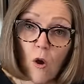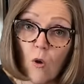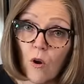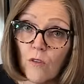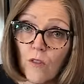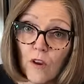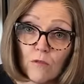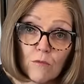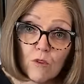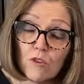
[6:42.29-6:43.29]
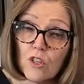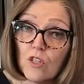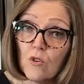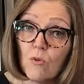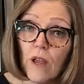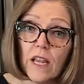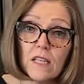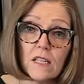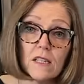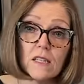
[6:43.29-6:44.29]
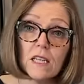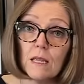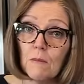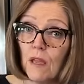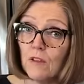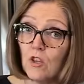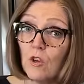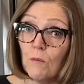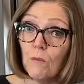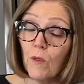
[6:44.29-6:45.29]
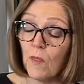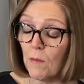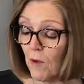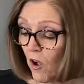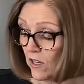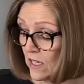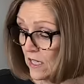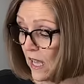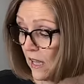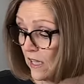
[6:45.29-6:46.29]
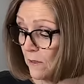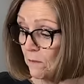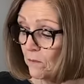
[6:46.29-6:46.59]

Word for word: or they're just great to steam and you can put them on a salad.